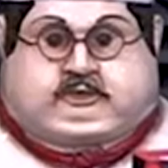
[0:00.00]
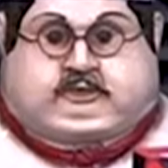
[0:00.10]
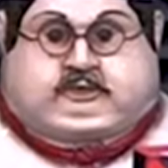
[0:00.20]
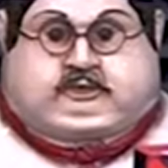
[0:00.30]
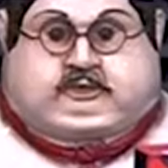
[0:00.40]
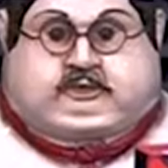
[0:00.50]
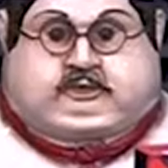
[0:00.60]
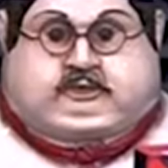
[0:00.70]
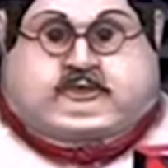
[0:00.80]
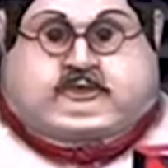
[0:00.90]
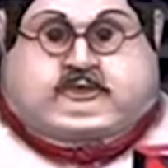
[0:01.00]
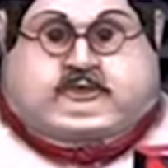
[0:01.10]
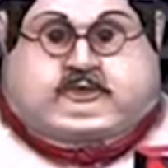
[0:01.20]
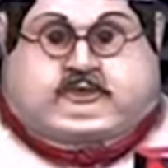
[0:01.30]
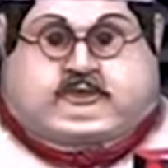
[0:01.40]

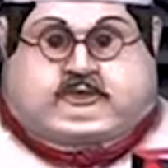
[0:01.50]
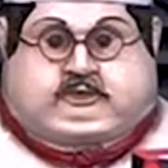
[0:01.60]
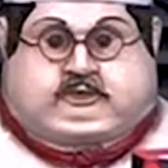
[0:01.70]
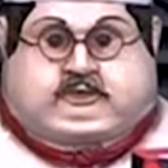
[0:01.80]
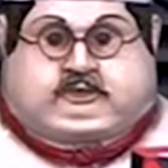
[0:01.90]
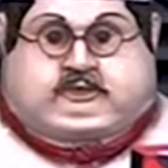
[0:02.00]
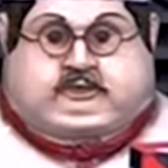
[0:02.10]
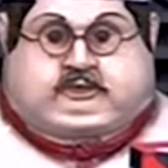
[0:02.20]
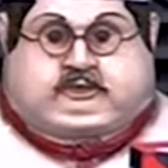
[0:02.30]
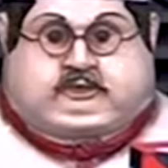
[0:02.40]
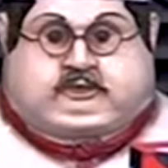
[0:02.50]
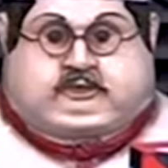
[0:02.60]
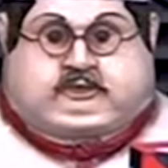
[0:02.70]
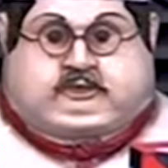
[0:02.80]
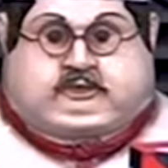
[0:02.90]

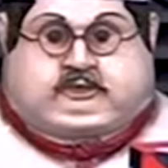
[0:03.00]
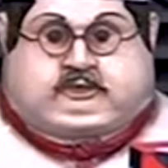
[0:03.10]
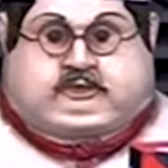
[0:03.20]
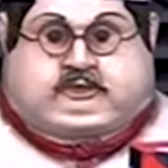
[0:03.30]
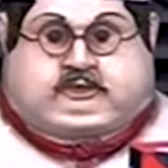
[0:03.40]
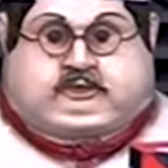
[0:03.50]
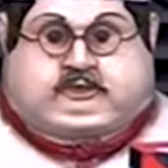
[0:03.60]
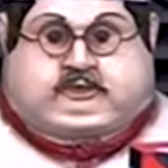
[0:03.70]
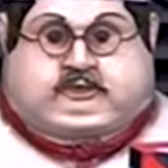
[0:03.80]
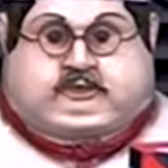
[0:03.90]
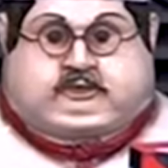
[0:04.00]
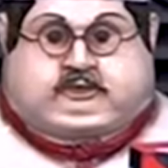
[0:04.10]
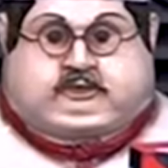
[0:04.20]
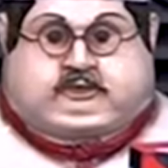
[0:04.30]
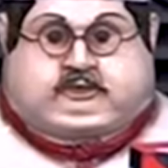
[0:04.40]

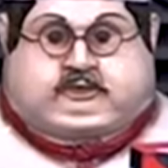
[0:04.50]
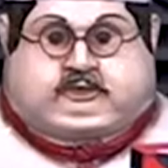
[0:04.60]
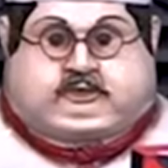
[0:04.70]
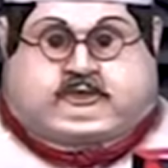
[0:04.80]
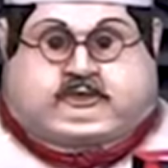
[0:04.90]
The person shown says nothing.